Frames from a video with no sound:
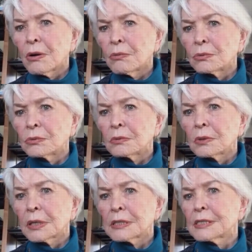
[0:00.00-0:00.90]
own
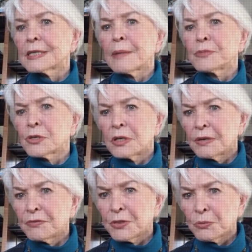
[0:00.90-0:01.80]
conception
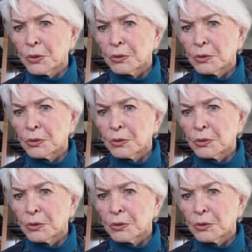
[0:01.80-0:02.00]
of the world.